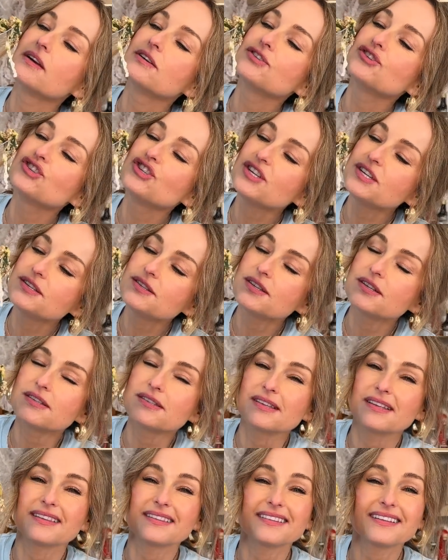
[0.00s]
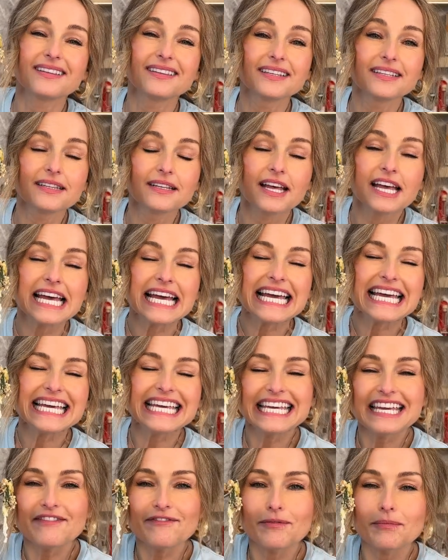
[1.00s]
cheeses and a little
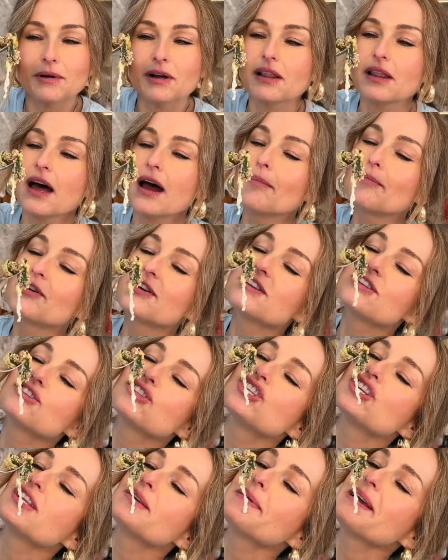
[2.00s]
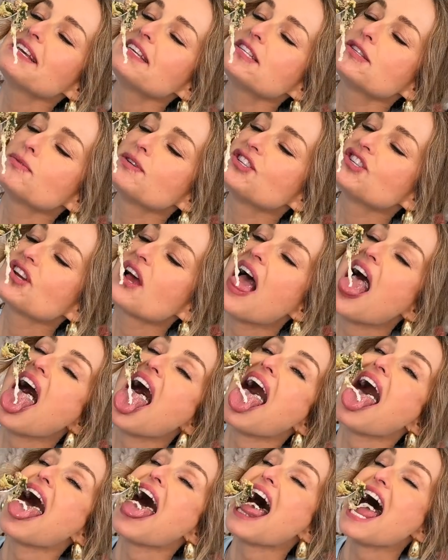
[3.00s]
heat from Calabrian chili paste, which
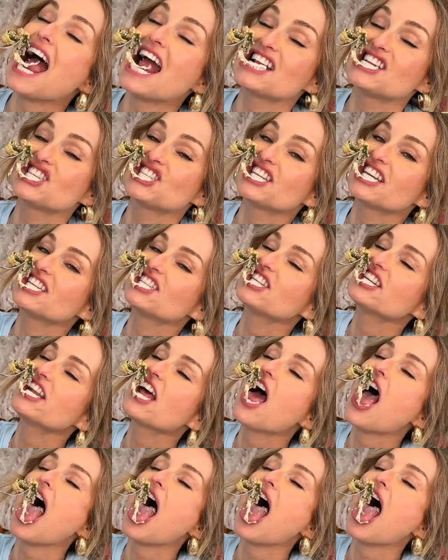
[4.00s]
I just tasted.